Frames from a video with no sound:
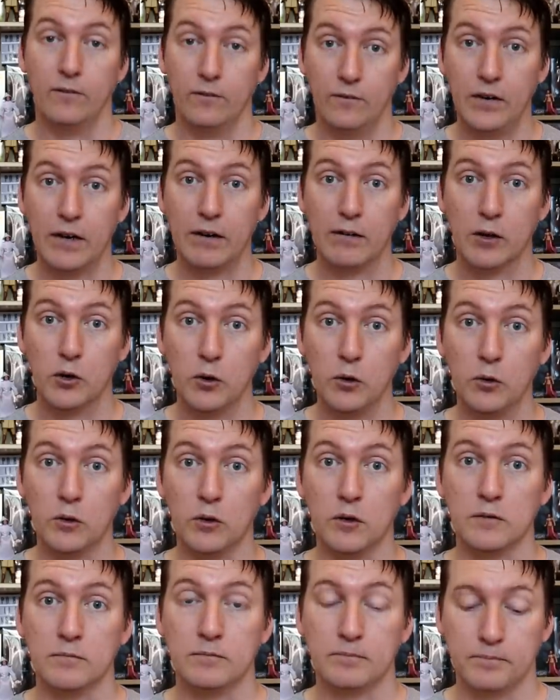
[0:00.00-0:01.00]
Very
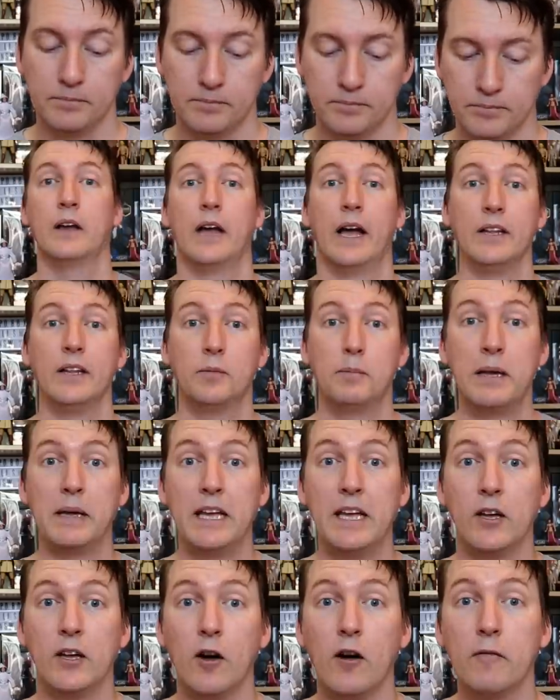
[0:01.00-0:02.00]
cool. And
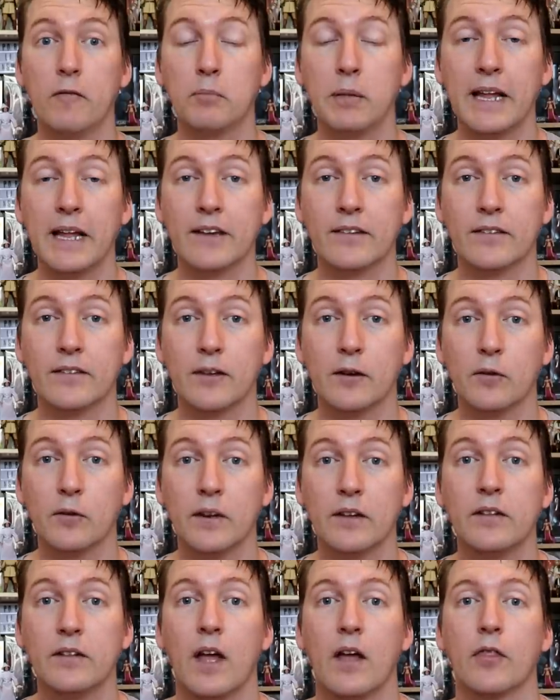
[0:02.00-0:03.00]
speaking of Black
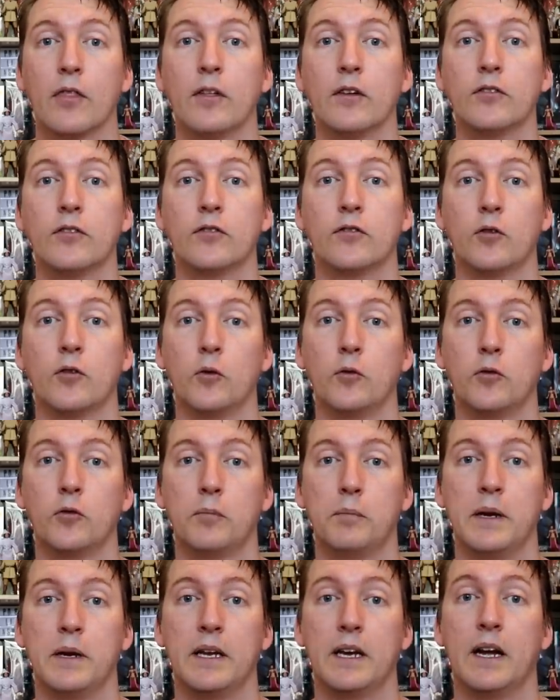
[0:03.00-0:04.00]
Series, the
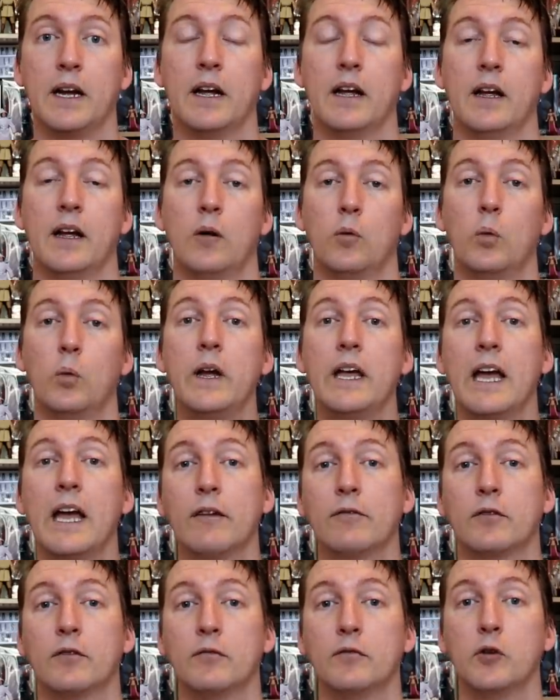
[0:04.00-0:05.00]
Snowspeeder. We
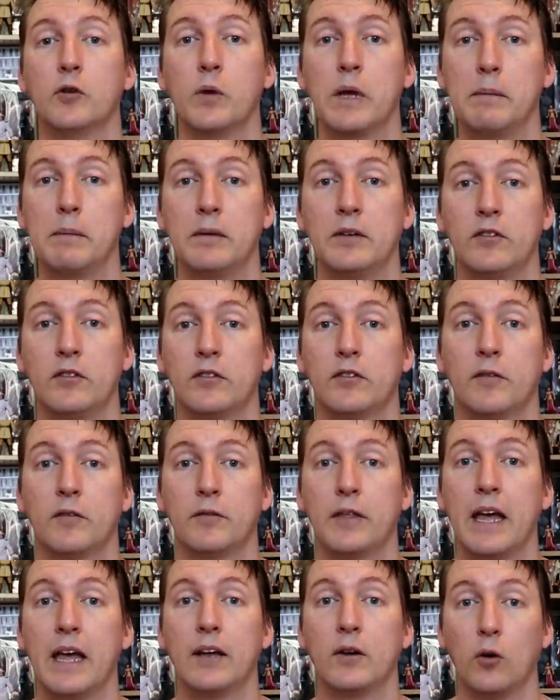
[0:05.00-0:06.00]
have some new images
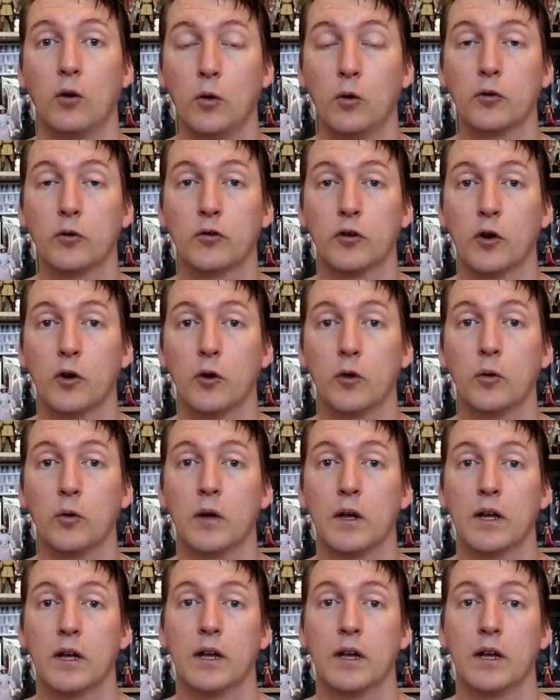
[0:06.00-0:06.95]
of that also.